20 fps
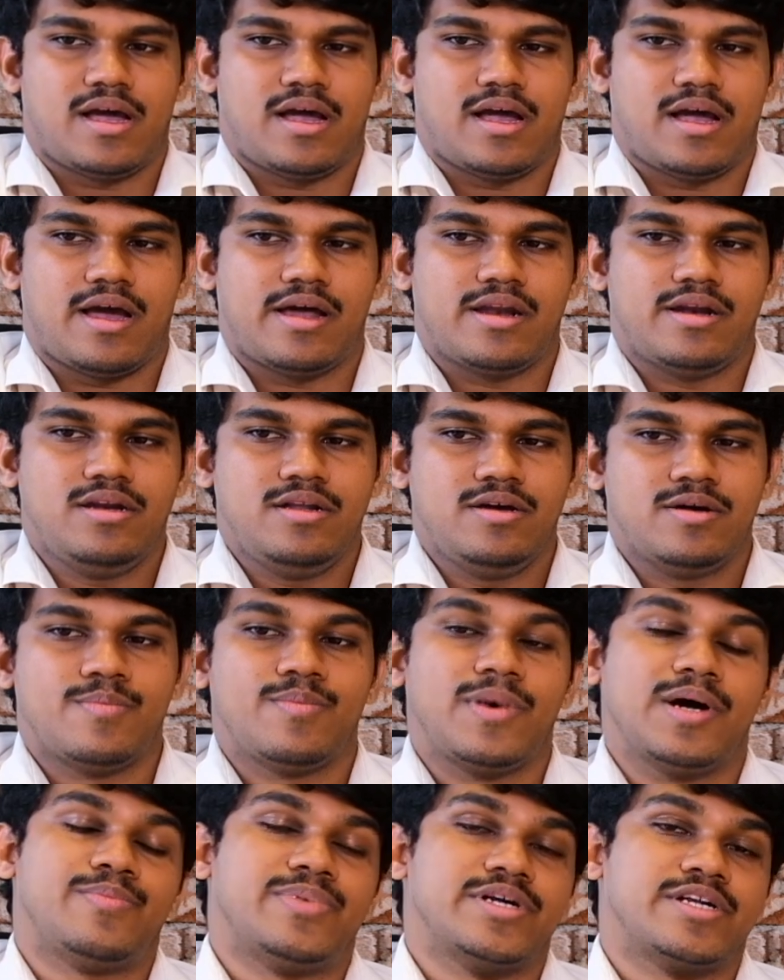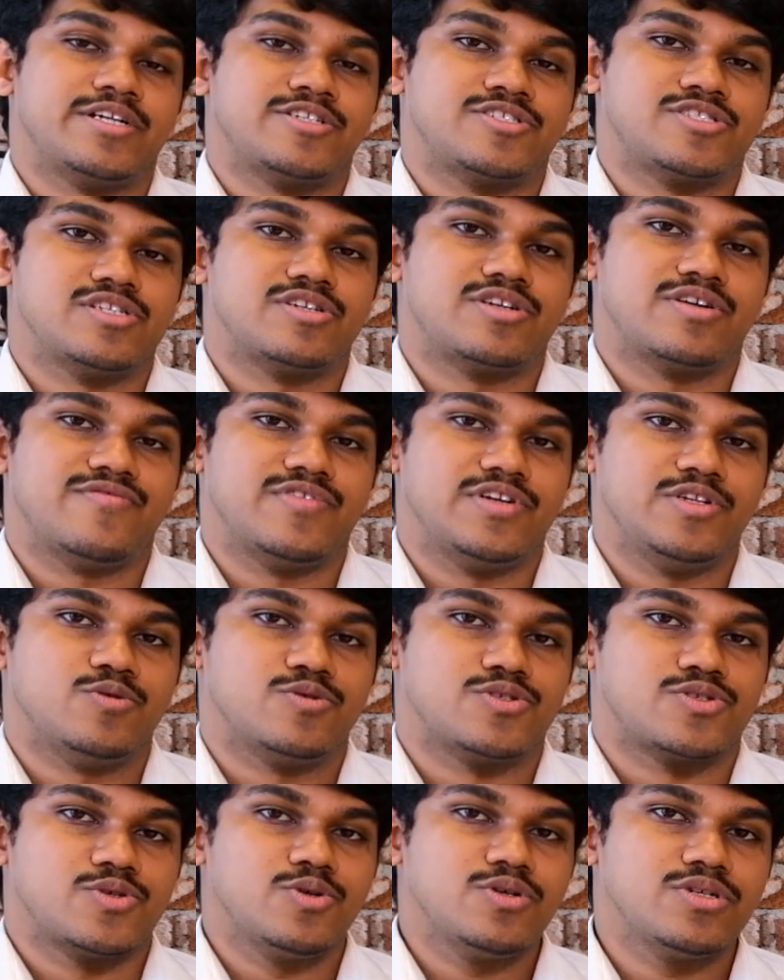And by potential revenue
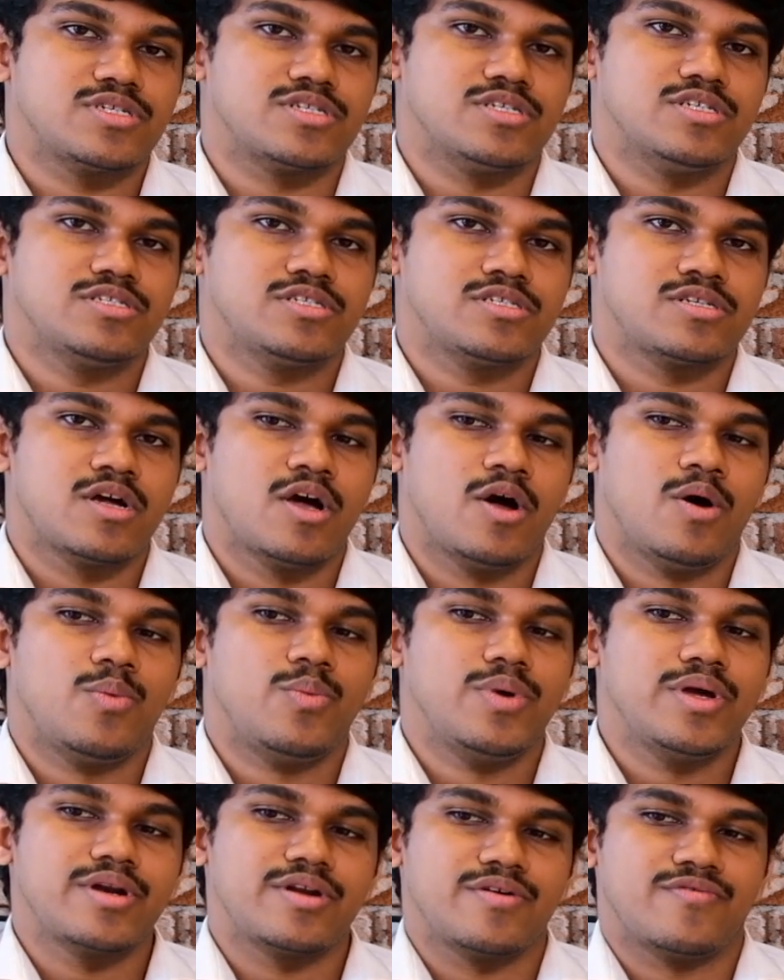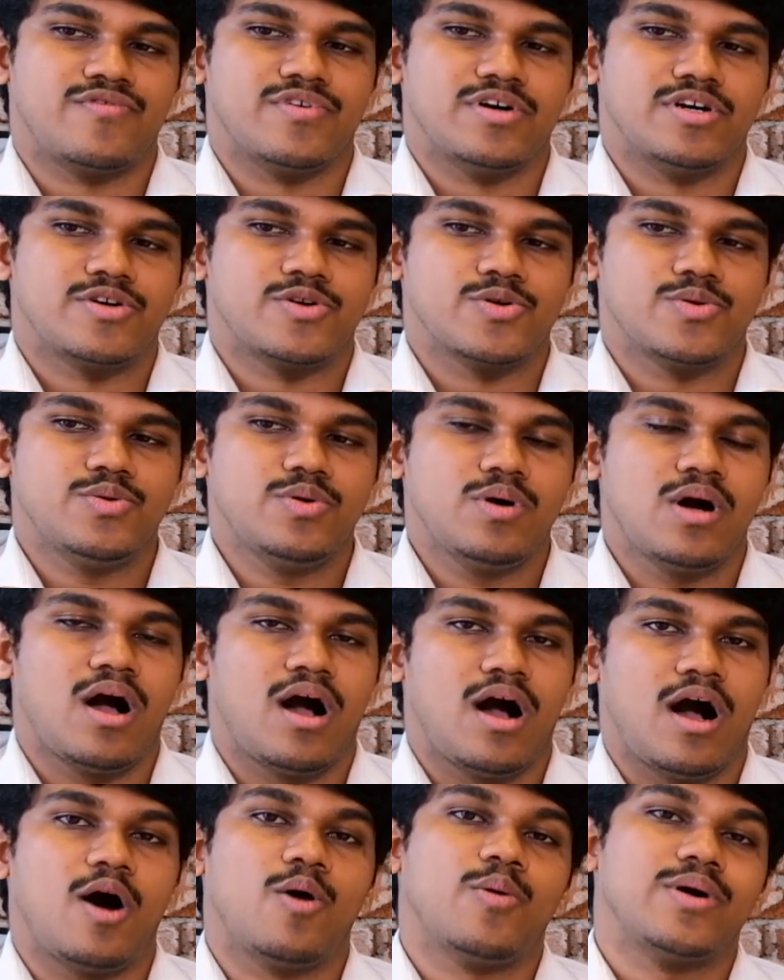sources, we refer to
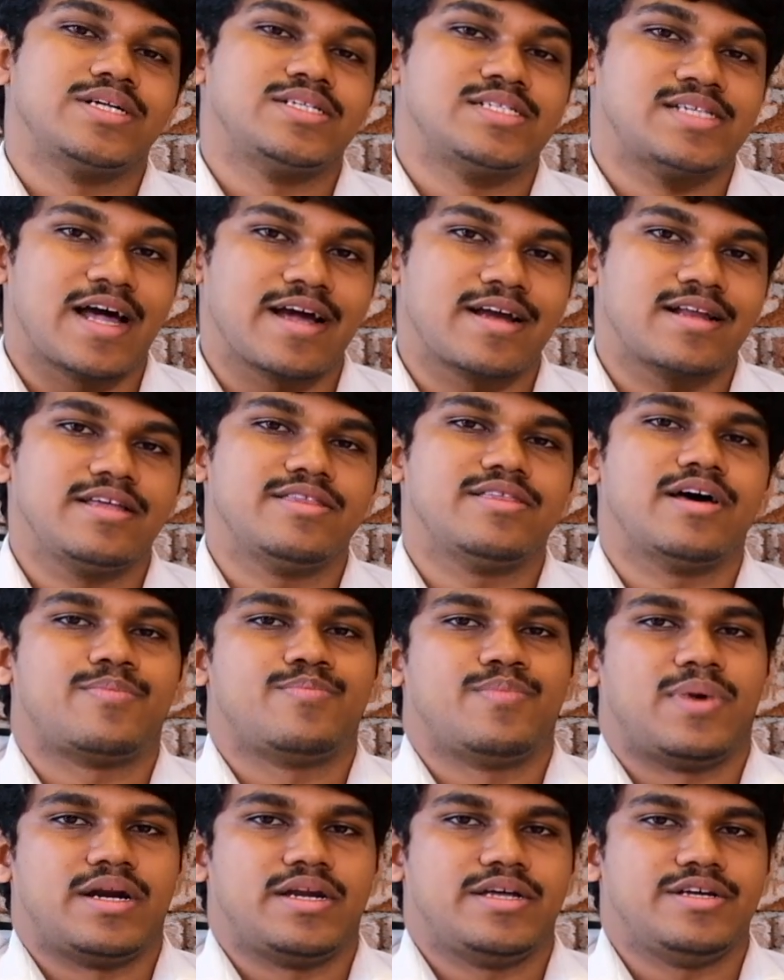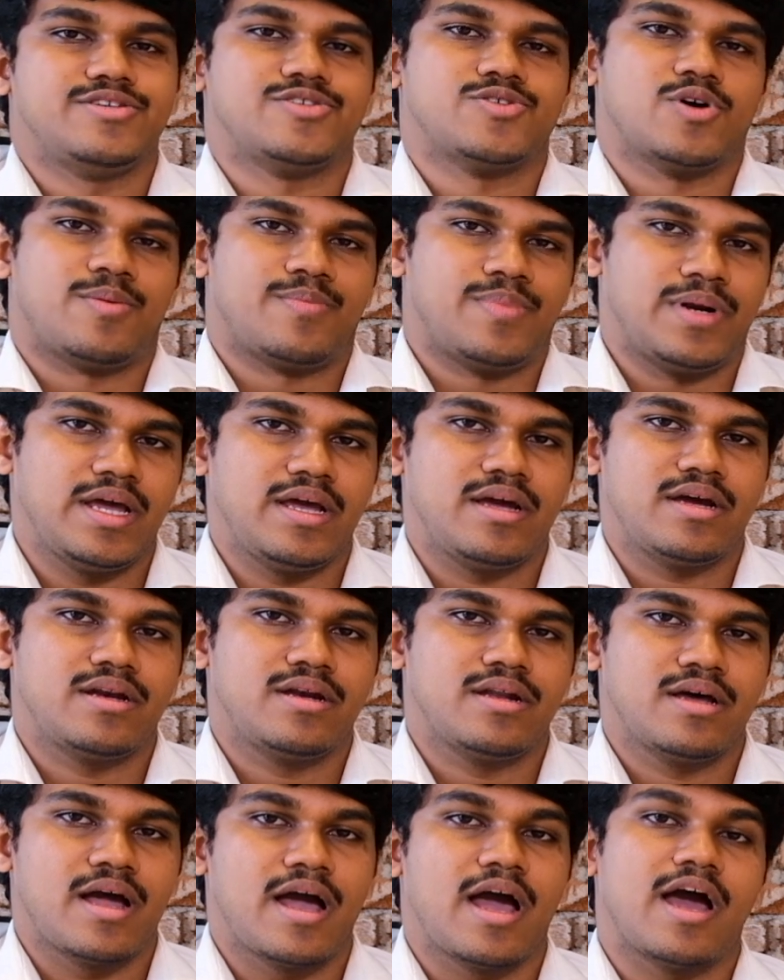how exactly that money is
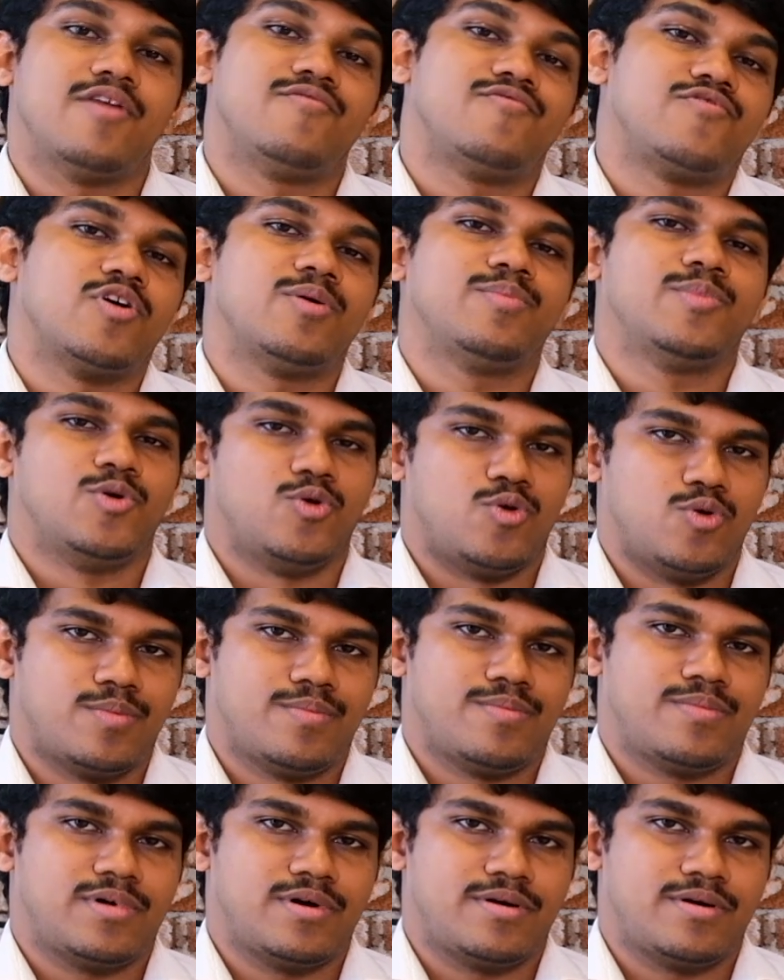obtained and from whom.